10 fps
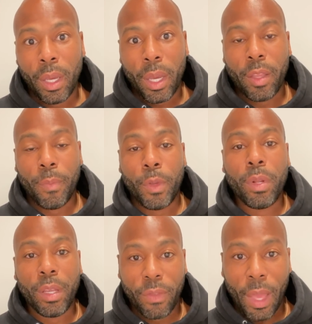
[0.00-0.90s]
And the
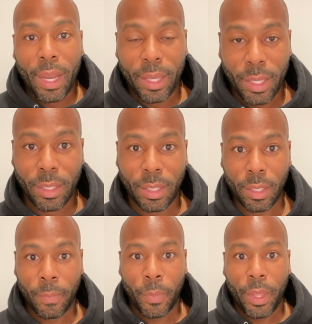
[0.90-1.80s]
beauty of that is
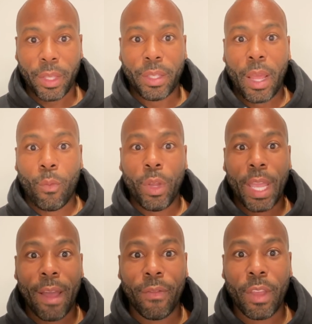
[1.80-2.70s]
that we
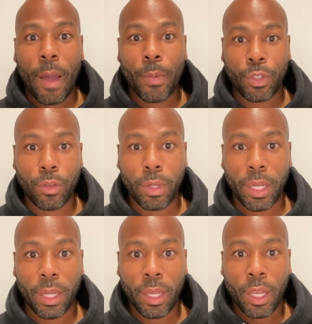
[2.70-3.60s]
have the
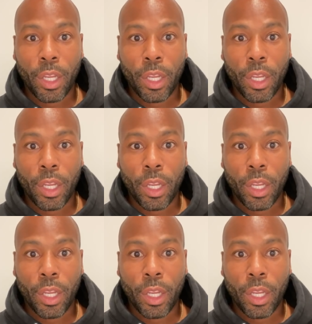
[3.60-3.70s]
opportunity